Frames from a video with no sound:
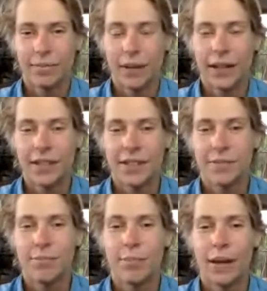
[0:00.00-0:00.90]

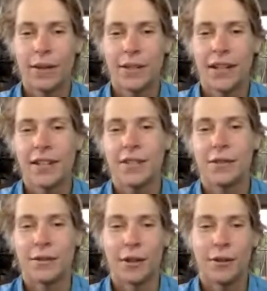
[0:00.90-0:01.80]
Better tell us
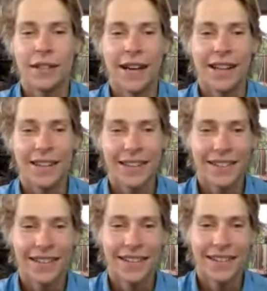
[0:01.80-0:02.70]
your zodiac.
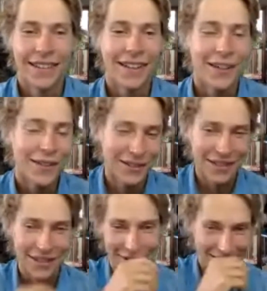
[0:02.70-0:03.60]
Oh,
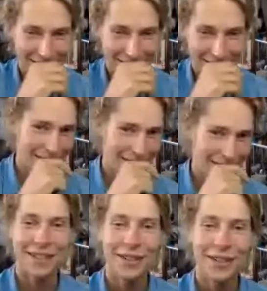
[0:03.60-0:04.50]
she wants to know my
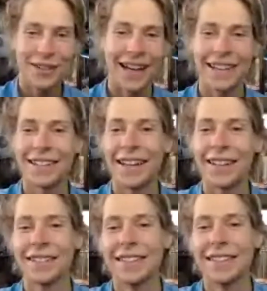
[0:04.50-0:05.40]
zodiac
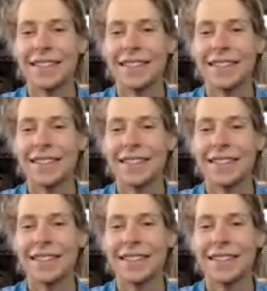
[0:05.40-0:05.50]
now.